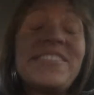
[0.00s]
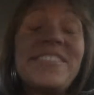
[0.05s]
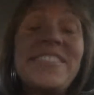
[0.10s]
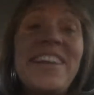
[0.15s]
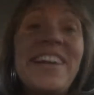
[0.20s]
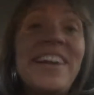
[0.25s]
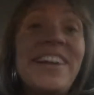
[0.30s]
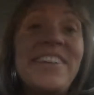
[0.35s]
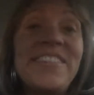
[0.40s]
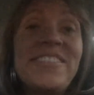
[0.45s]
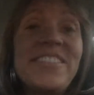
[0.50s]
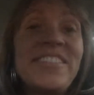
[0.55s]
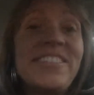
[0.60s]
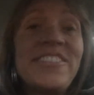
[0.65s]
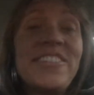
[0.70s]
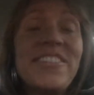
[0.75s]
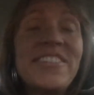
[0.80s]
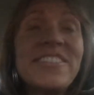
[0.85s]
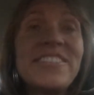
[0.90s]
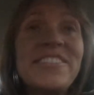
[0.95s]
Yeah, it's
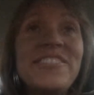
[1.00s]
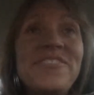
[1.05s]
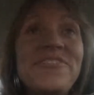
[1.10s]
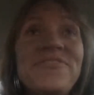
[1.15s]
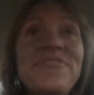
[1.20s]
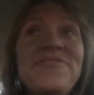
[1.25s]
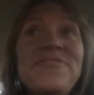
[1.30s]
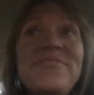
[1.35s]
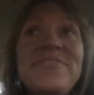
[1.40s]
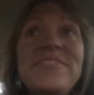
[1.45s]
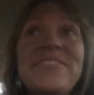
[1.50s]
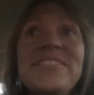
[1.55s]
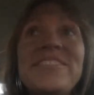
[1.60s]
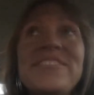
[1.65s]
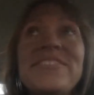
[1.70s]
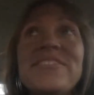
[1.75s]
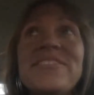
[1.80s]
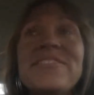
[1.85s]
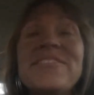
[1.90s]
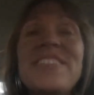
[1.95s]
awesome.
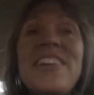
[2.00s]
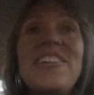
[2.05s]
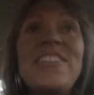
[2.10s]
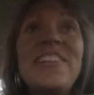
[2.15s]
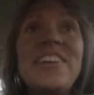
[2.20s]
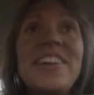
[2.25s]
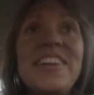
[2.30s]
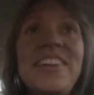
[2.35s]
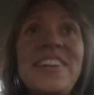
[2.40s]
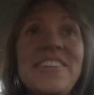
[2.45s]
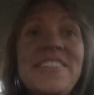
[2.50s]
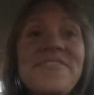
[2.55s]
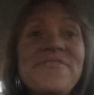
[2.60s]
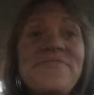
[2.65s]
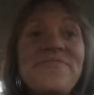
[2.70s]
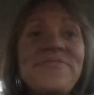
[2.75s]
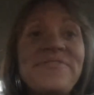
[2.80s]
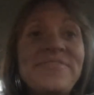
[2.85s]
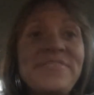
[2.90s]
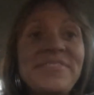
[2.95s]
How lucky.
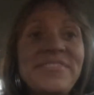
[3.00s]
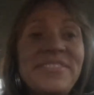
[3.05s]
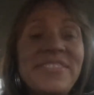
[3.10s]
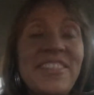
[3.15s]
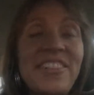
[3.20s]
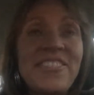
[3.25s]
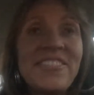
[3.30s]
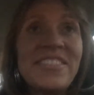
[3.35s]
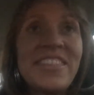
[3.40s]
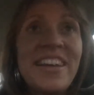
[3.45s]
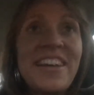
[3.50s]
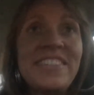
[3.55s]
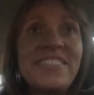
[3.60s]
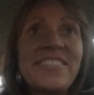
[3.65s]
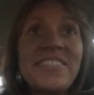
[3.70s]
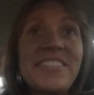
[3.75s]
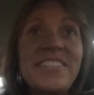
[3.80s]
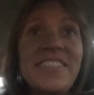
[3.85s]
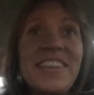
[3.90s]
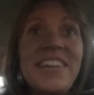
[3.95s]
Along with I
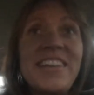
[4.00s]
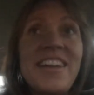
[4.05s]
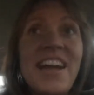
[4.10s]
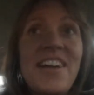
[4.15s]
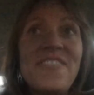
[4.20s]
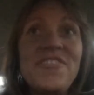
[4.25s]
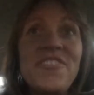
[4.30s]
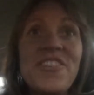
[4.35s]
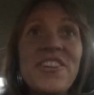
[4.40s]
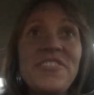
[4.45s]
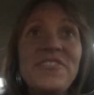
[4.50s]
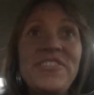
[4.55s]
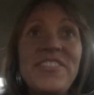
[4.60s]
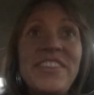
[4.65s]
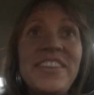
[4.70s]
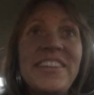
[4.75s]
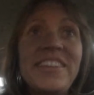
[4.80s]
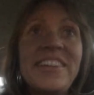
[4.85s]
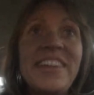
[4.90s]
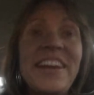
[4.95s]
just say I'm
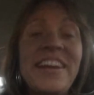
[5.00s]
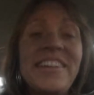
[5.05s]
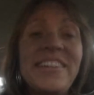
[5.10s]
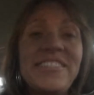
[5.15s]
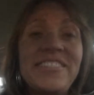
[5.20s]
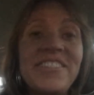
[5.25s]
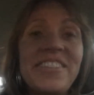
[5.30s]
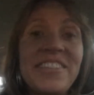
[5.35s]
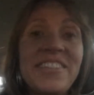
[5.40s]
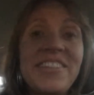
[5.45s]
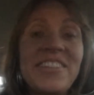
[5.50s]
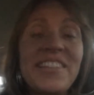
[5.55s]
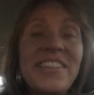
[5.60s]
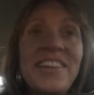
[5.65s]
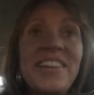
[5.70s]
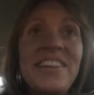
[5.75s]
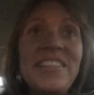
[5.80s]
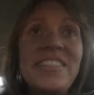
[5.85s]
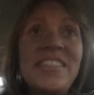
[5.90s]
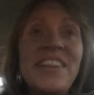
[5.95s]
grumpy, I
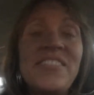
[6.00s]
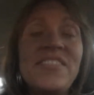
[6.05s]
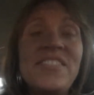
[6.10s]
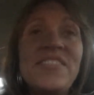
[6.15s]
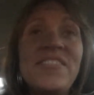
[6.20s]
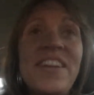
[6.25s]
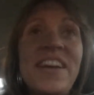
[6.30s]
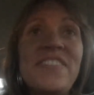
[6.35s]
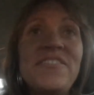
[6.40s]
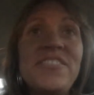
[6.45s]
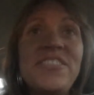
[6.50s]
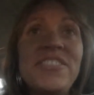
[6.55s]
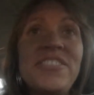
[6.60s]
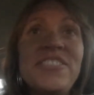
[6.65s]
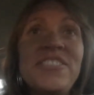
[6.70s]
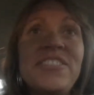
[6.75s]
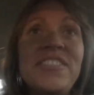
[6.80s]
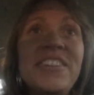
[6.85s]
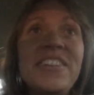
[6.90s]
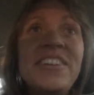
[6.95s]
articulate that I'm in a bad
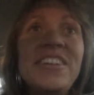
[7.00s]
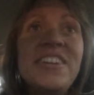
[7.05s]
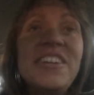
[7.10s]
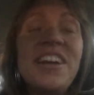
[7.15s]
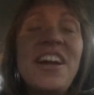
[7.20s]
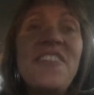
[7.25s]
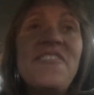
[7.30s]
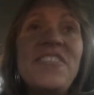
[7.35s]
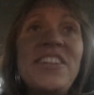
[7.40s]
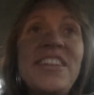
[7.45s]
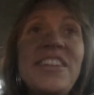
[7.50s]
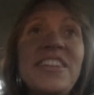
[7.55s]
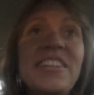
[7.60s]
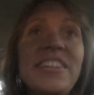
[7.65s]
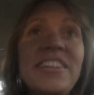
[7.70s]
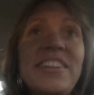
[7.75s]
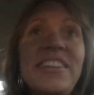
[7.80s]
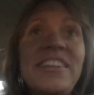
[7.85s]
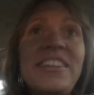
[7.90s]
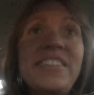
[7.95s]
mood.
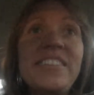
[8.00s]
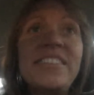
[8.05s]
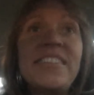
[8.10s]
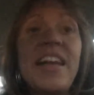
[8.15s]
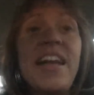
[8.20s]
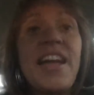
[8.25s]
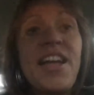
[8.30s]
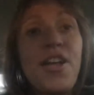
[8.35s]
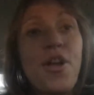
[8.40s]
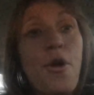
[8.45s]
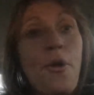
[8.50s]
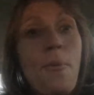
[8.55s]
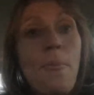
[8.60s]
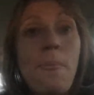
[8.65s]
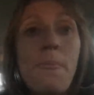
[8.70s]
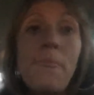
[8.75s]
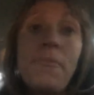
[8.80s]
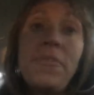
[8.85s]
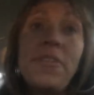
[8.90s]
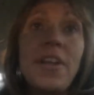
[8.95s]
Immediately, he's like,
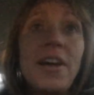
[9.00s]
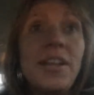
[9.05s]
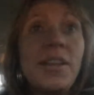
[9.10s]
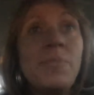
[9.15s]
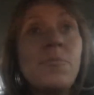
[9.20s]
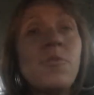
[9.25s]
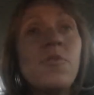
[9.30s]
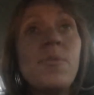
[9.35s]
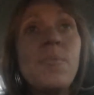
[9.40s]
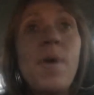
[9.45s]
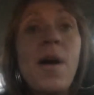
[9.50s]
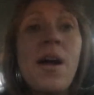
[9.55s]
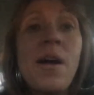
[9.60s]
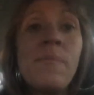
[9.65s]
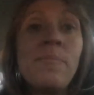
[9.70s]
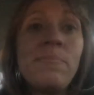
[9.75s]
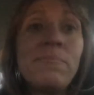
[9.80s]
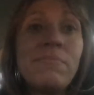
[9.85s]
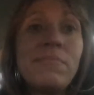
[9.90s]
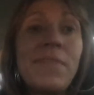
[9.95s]
"Not anymore,
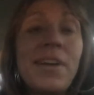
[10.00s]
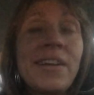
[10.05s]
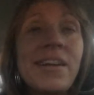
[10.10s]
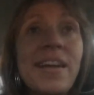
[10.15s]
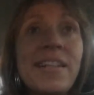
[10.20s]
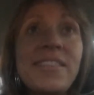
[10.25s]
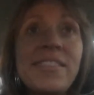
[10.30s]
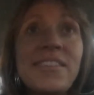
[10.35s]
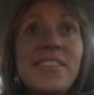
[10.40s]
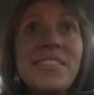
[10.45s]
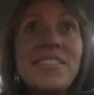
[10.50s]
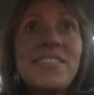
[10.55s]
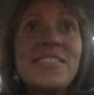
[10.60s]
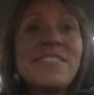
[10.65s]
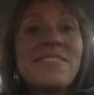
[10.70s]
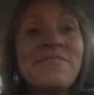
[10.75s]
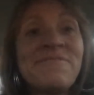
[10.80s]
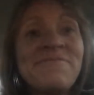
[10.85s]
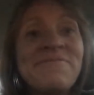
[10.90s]
mom. I got this."